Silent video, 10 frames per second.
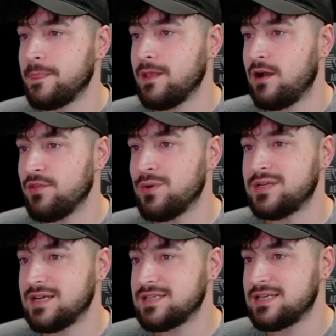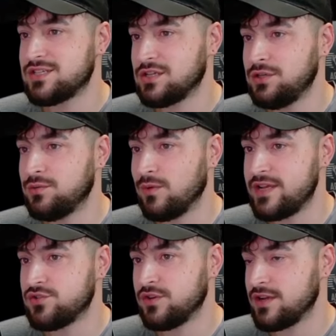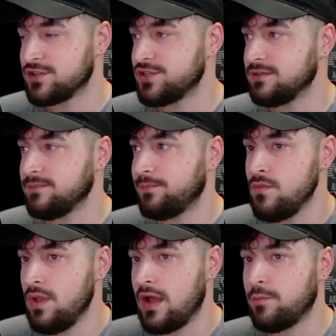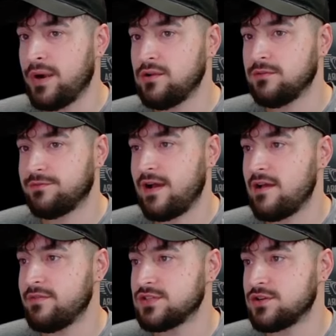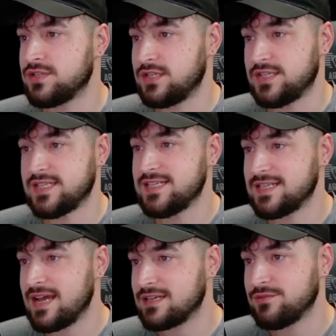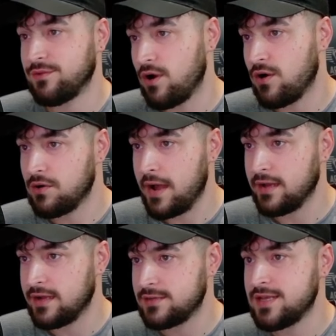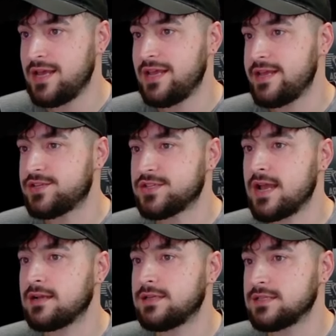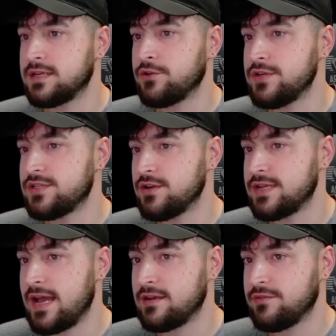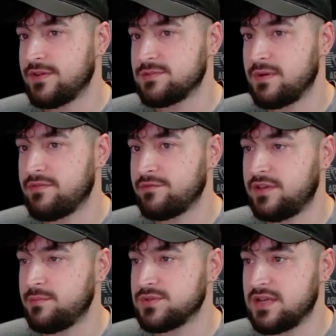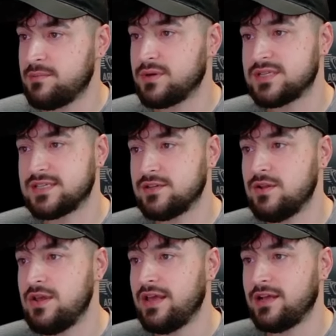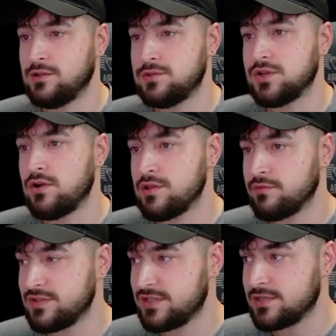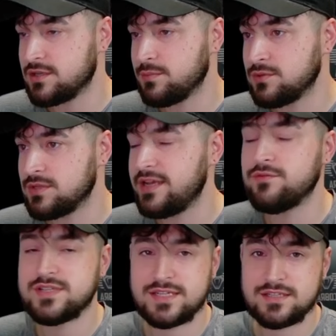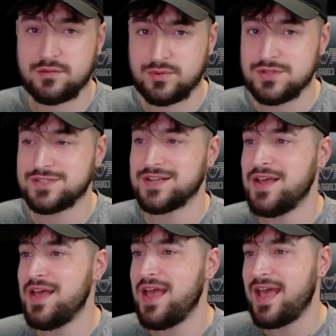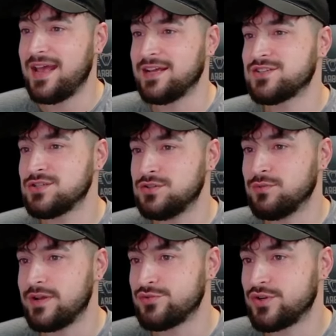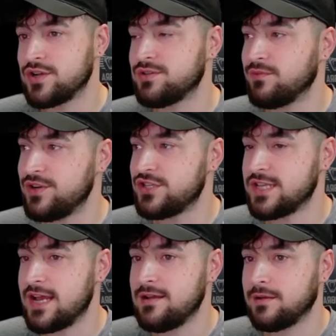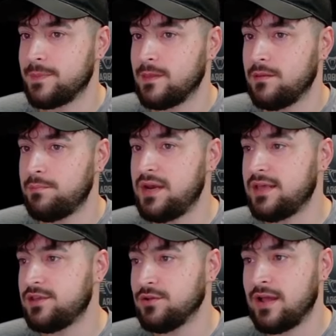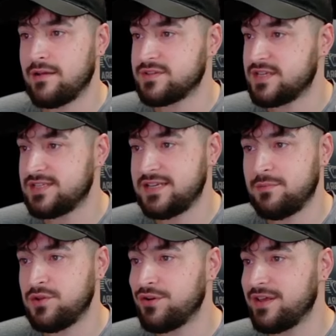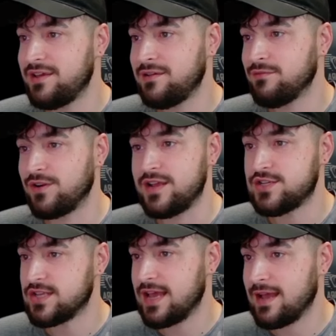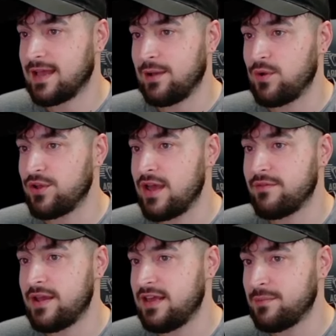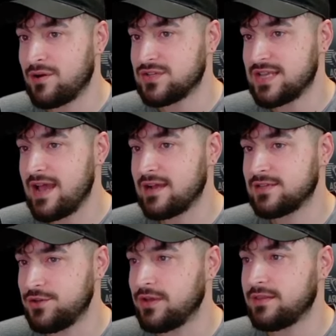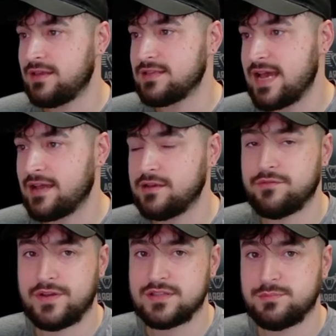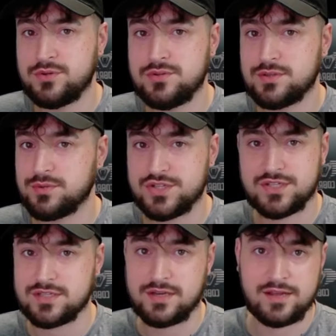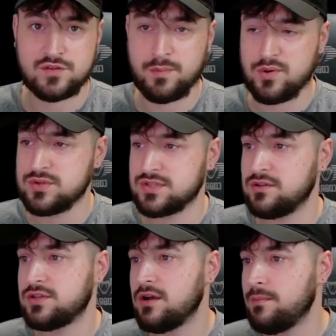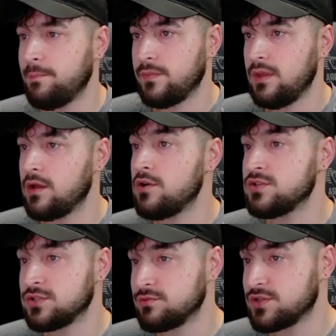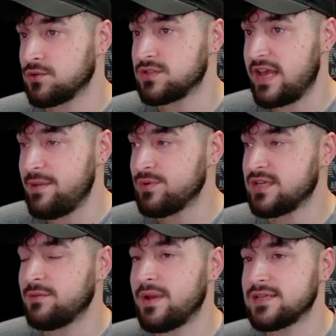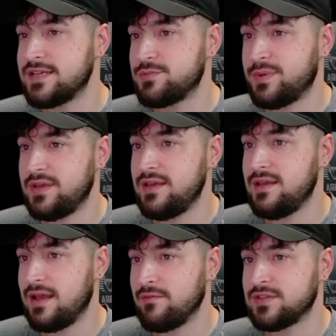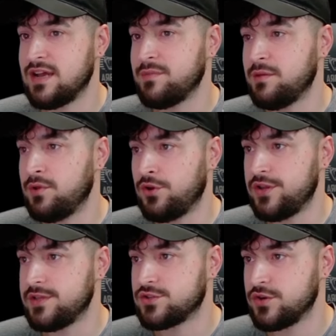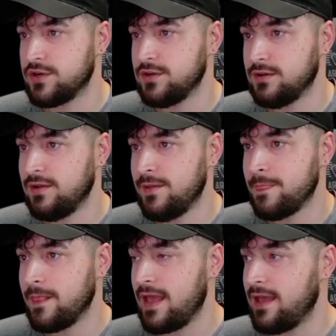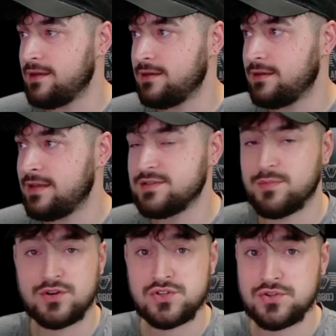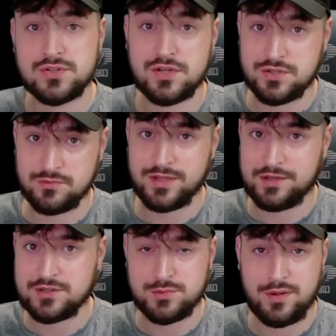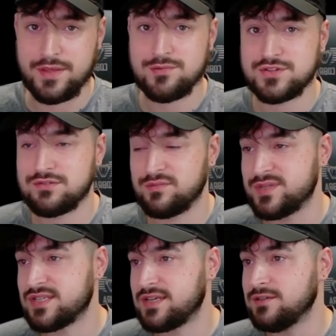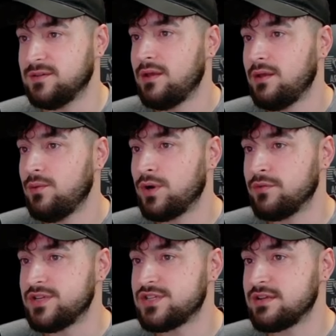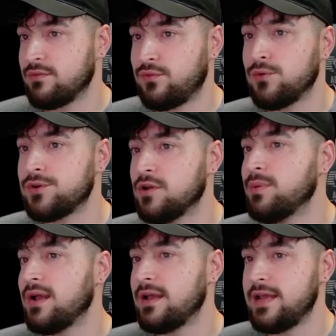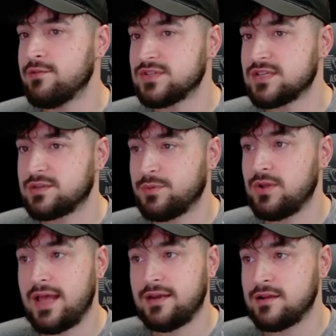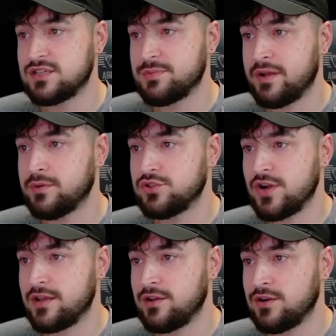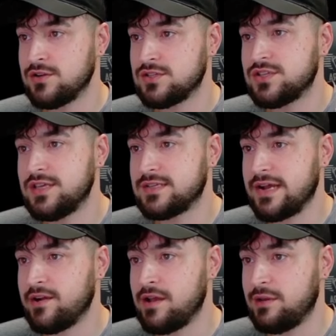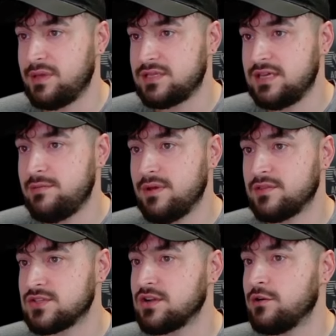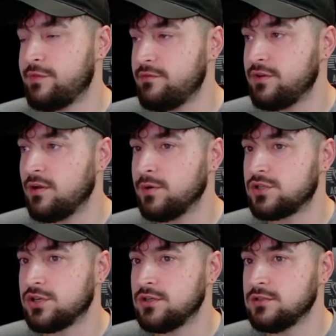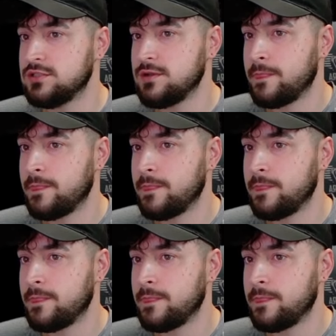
Although it does exclude rage reduction. At Unparalleled 5, this turns into 6 stacks for all allies. Each stack doesn't increase your attack and defense by 15%, but it still includes all irresistibles, and excludes rage reduction for each stack, meaning you'll have CC immunity for each stack, and while you have any amount of stacks, you'll get the attack and defense boost, which is just an extra bonus on top. It also restores 8% of max HP every time the immunity is triggered, and his Martial Soul is also really good as well. That was just from his skill. When it reaches level 4, he'll apply Irresistible and Undispellable Dragon Curse to the entire enemy team at the start of even numbered turns.